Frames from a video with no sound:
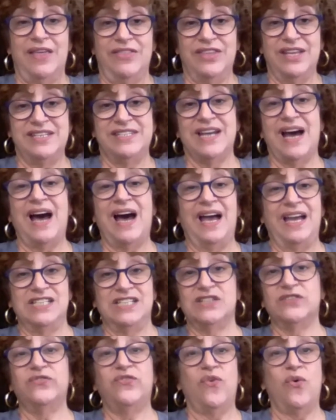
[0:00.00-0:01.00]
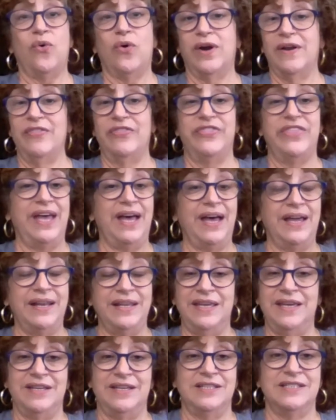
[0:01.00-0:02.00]
the dies for.
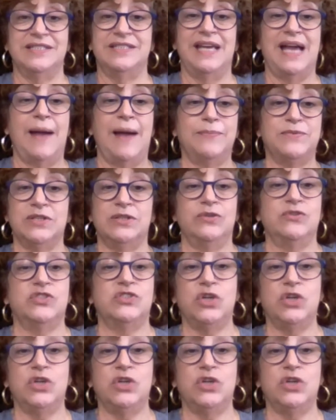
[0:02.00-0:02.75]
That is the absolute.